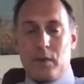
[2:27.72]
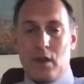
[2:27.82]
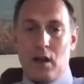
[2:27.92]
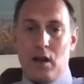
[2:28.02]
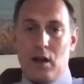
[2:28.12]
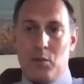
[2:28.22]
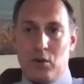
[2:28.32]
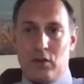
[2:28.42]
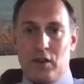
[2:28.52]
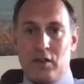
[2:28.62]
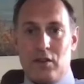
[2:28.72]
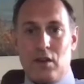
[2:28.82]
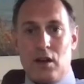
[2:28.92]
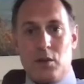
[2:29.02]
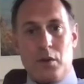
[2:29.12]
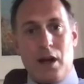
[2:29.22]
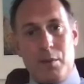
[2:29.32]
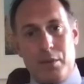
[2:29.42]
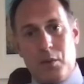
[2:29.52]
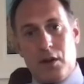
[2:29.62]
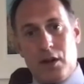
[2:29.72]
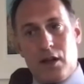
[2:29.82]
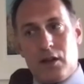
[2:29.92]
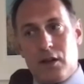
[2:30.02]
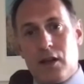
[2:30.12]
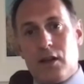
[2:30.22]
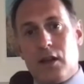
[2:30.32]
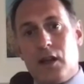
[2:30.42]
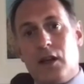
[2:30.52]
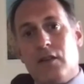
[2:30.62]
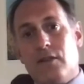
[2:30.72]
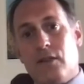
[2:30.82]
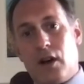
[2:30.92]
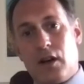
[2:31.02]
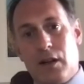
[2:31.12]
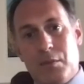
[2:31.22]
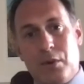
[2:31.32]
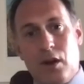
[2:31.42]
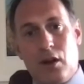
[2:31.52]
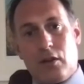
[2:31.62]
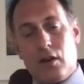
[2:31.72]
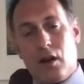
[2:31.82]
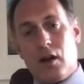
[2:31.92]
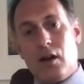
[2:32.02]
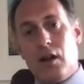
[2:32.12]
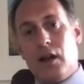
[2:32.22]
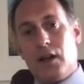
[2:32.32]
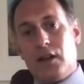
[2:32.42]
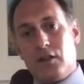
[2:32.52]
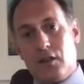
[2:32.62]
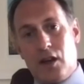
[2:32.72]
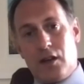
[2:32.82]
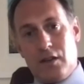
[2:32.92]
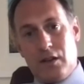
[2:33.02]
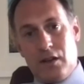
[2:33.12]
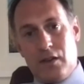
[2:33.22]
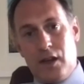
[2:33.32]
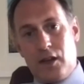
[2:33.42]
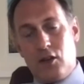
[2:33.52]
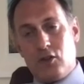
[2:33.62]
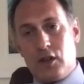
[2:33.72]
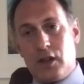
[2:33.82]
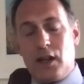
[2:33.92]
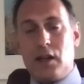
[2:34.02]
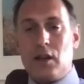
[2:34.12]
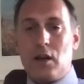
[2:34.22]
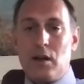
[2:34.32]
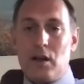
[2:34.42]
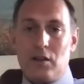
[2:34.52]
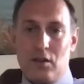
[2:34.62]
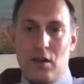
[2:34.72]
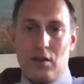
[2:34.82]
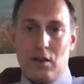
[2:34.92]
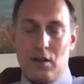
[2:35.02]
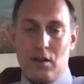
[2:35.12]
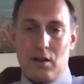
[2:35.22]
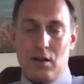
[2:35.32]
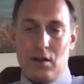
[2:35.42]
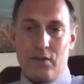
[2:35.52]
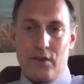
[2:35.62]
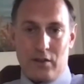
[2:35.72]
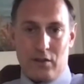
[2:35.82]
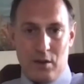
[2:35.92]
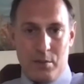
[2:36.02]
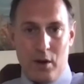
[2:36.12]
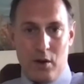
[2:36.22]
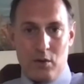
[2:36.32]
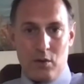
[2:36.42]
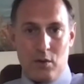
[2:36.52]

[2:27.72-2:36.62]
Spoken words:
And once this is done and we're happy with it, then the final implants are inserted, and they're usually either inserted and fixed to the bone